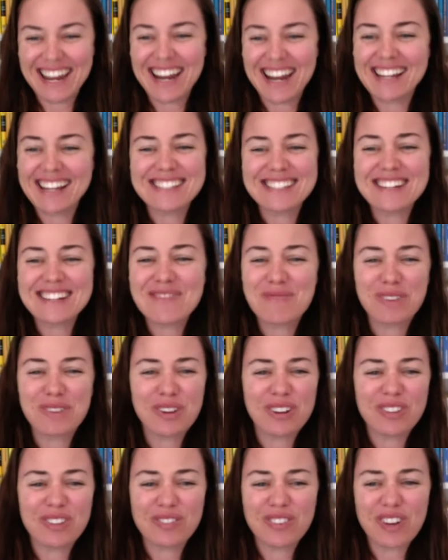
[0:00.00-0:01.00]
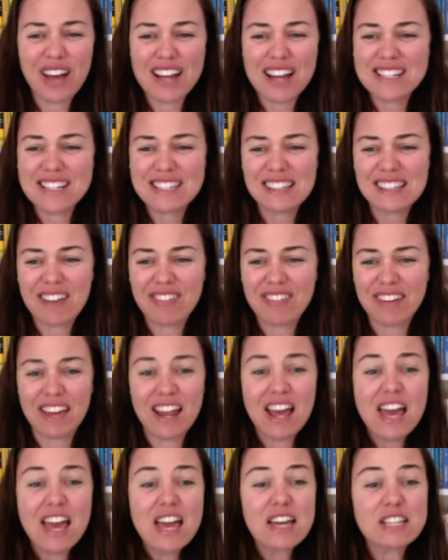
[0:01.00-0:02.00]
Isn't it beautiful? I just love it,
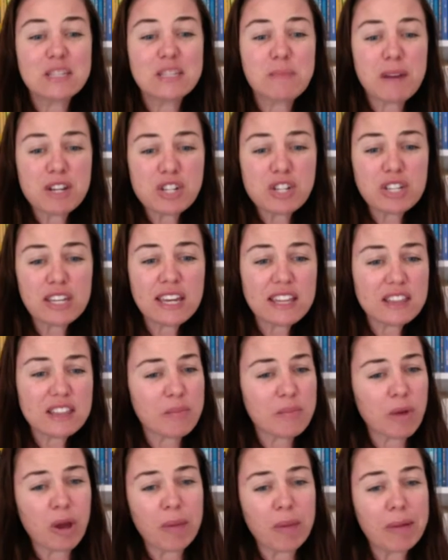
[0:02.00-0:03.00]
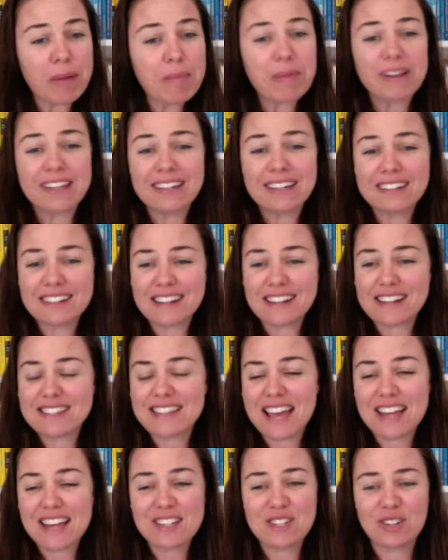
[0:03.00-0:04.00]
especially at the moment. Belinda does
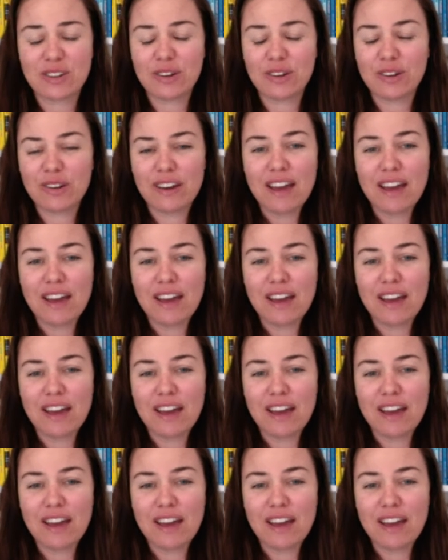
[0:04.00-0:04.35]
that too,